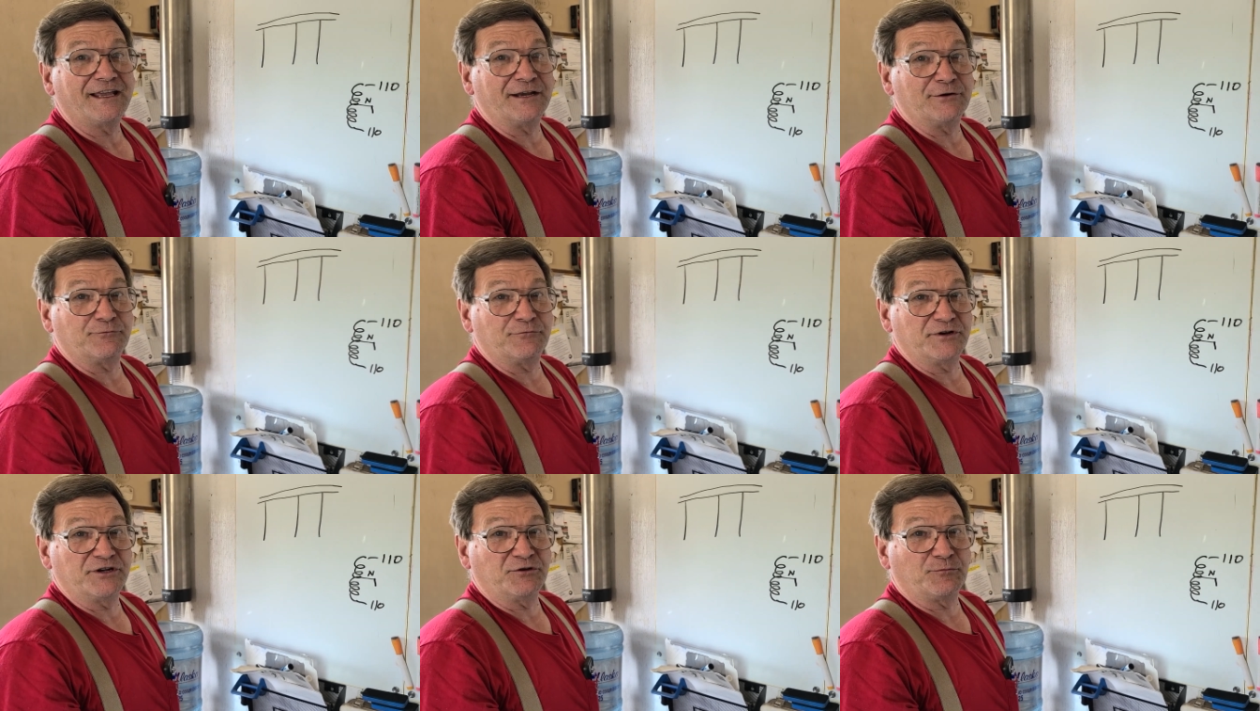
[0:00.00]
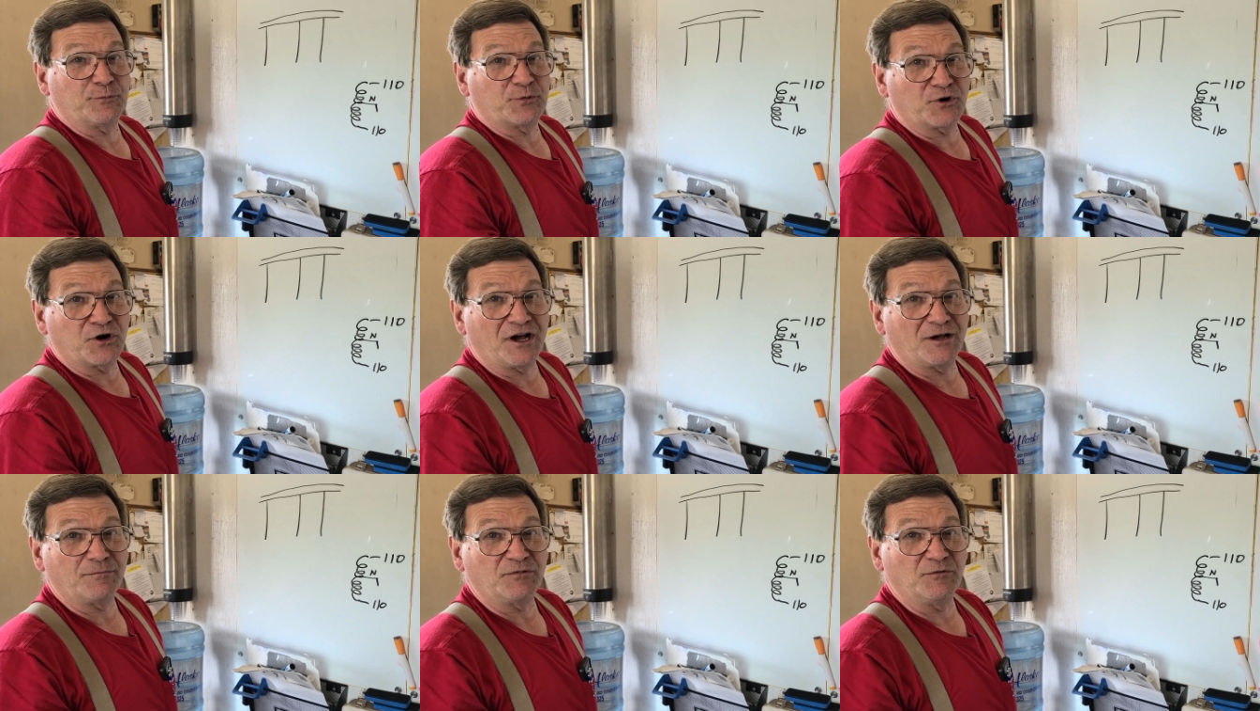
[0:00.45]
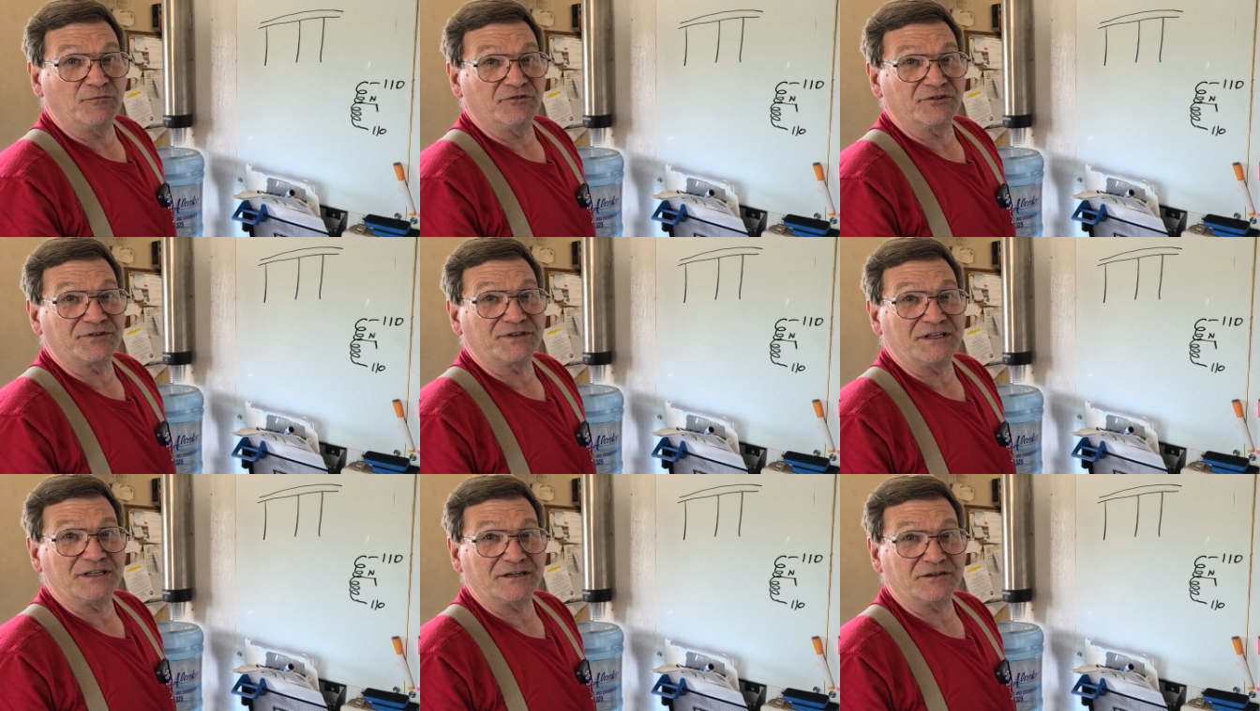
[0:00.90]
a real problem
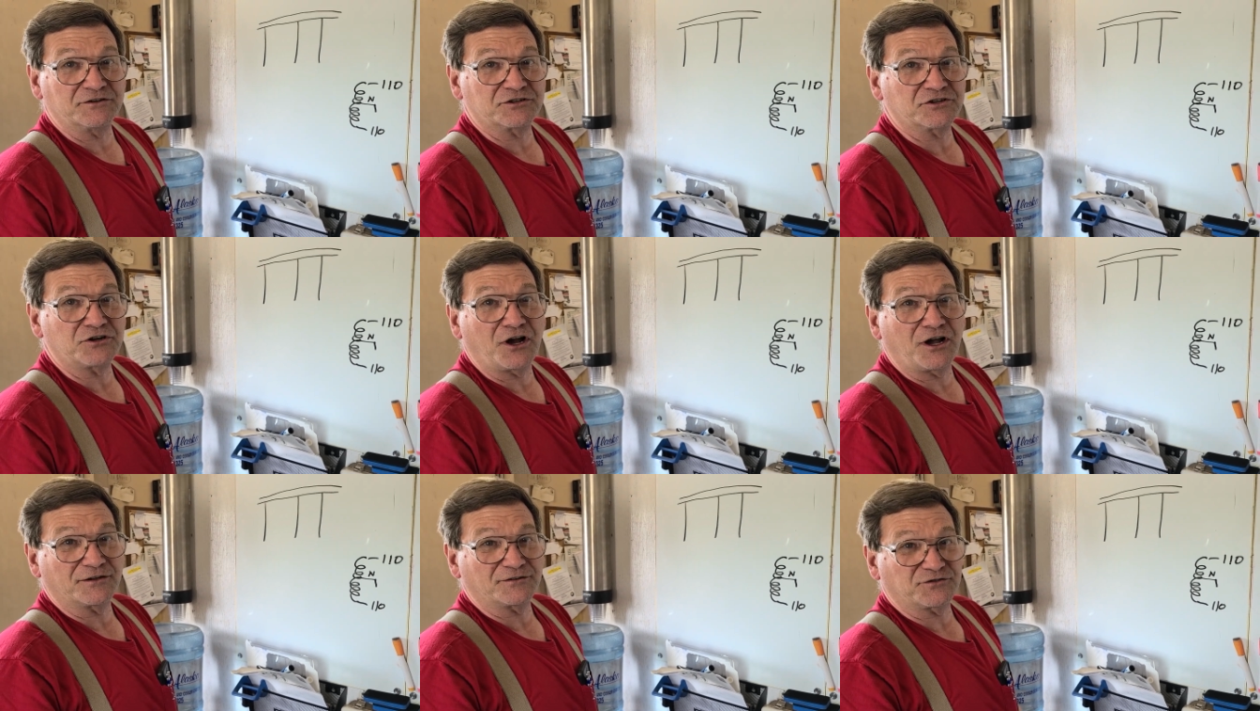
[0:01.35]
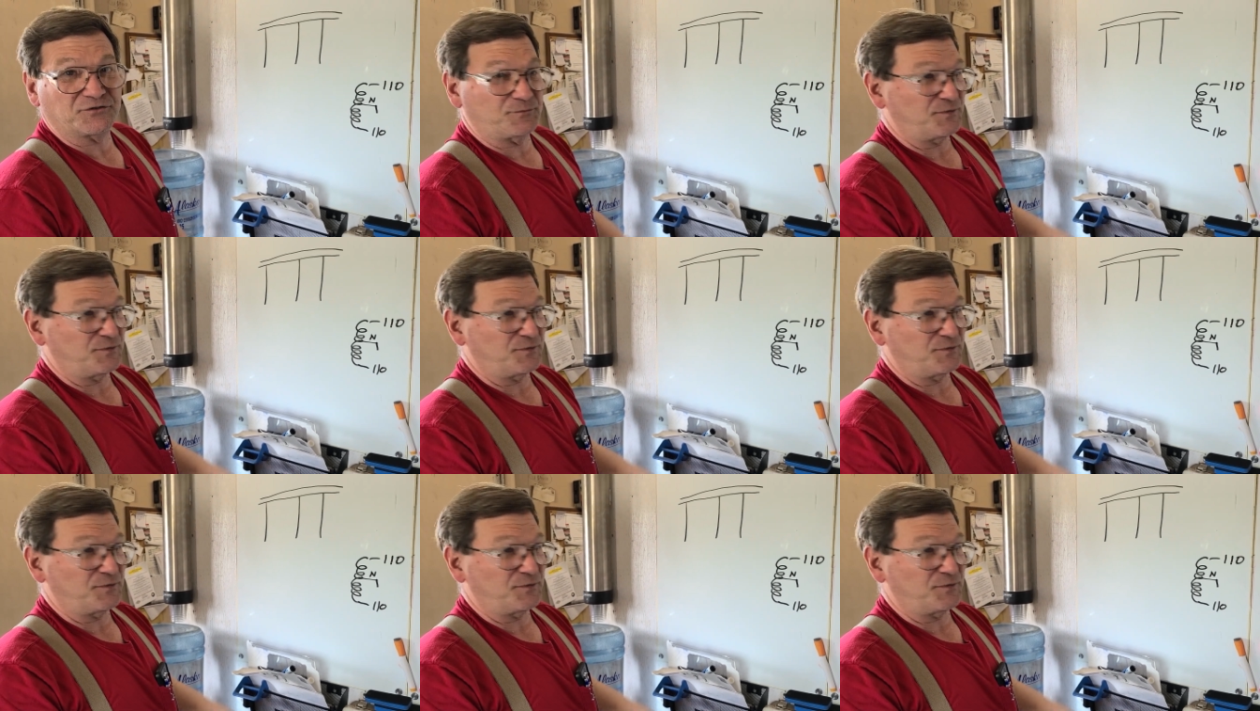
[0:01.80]
with getting shot.